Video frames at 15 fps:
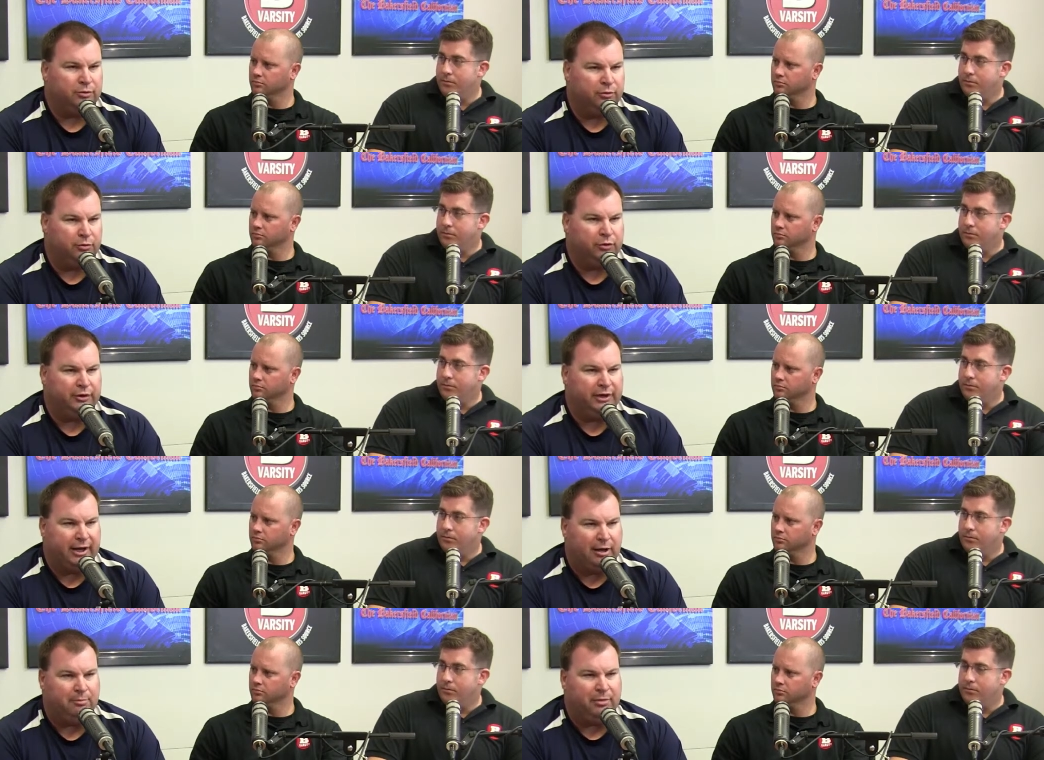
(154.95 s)
Speaker 1: really
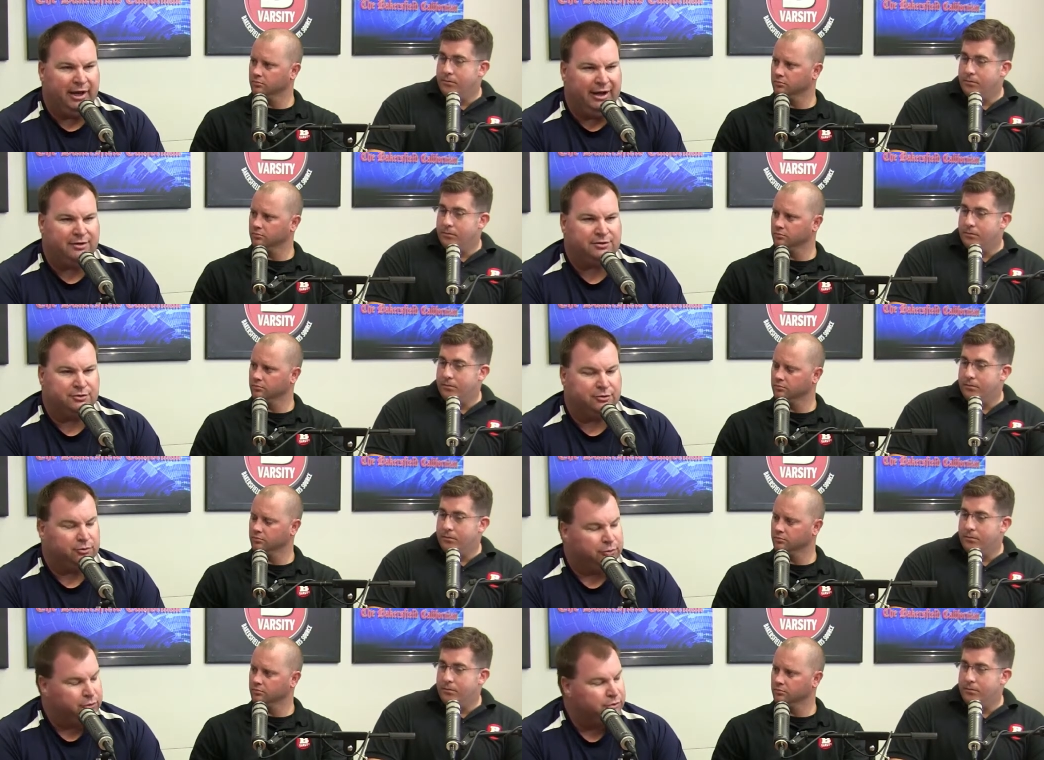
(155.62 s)
got back to the
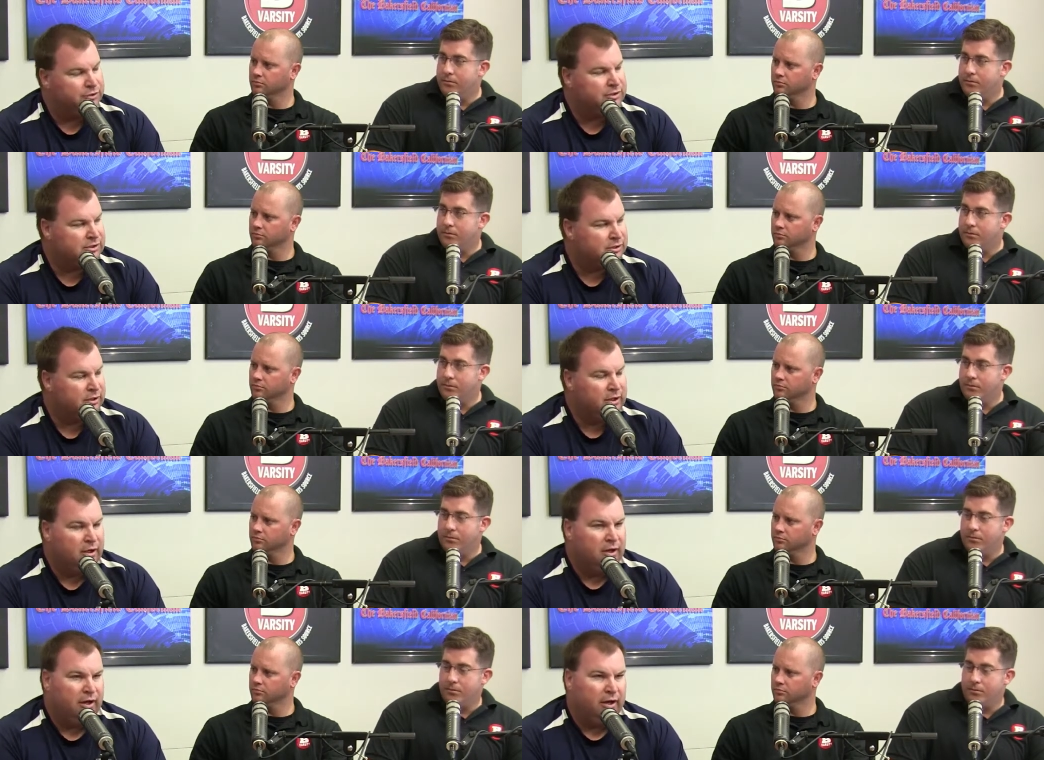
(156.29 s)
roots,
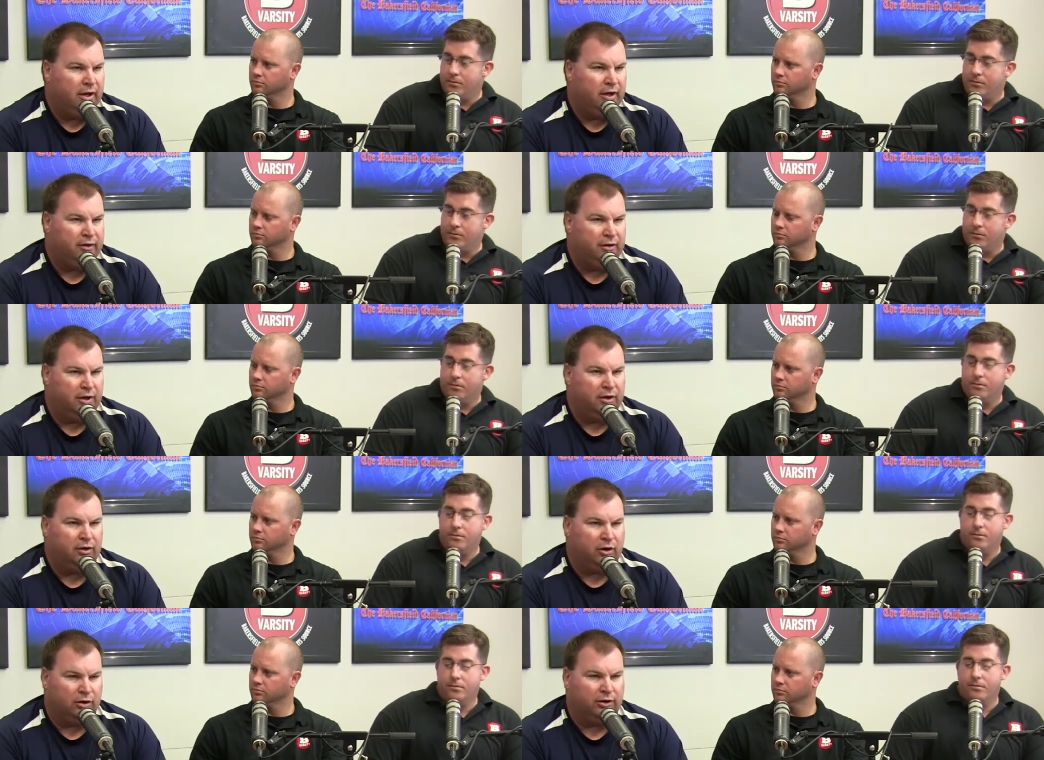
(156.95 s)
and uh,
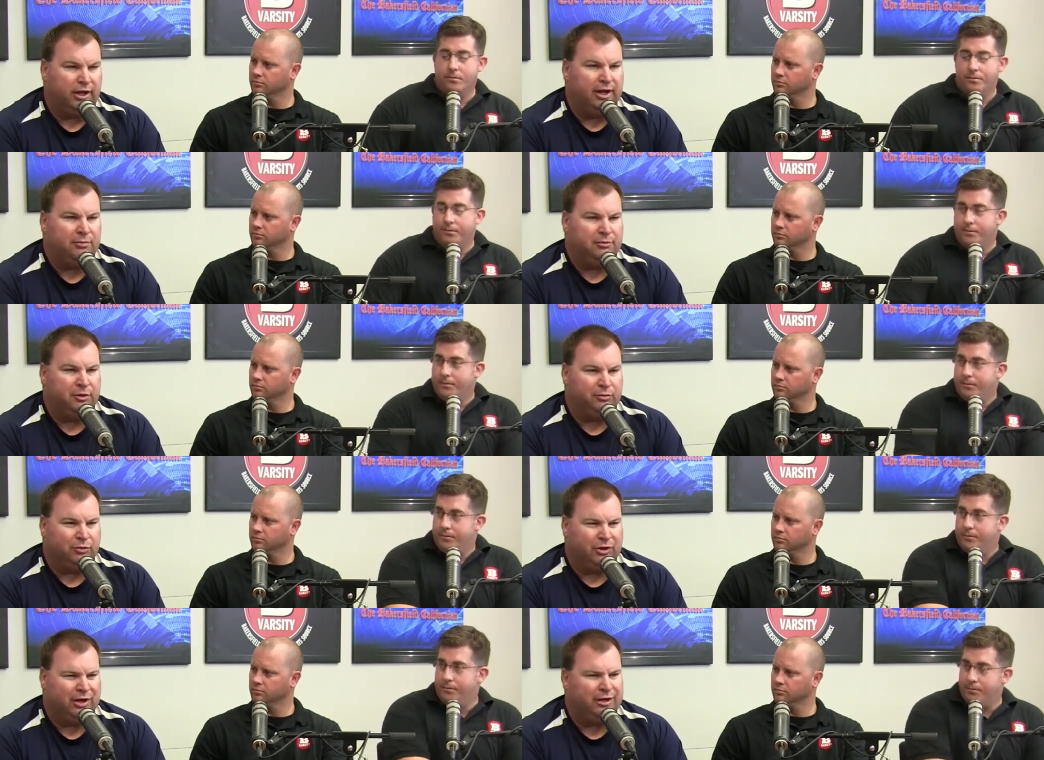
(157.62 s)
our linemen
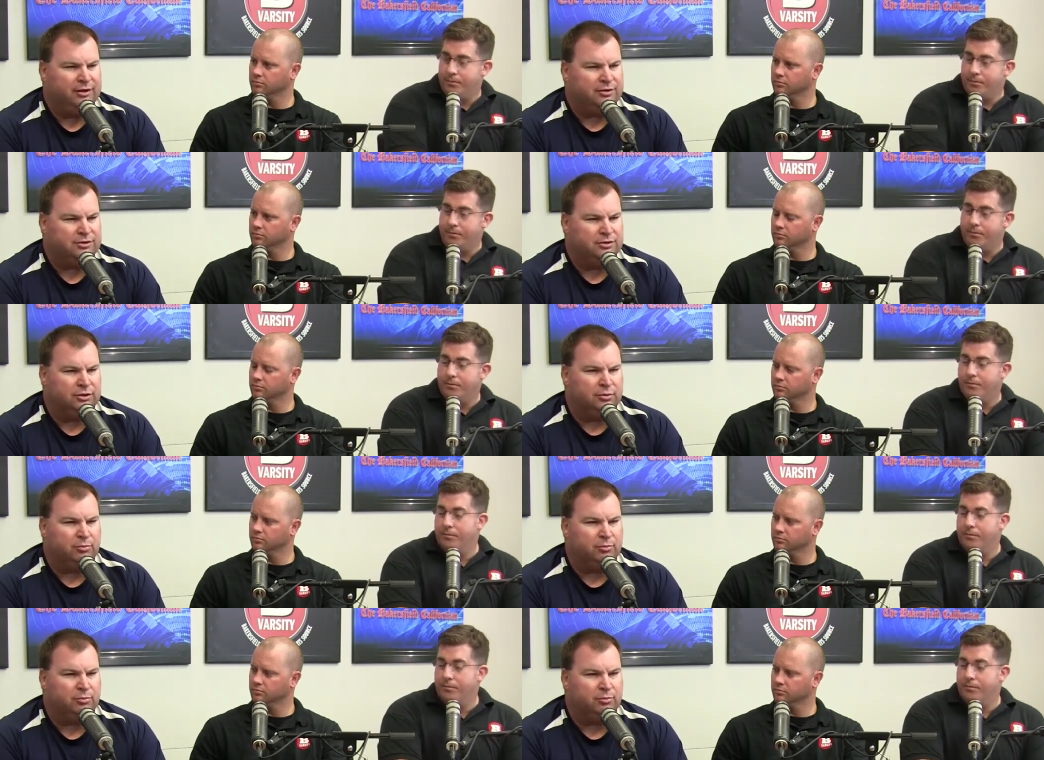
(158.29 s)
kind of took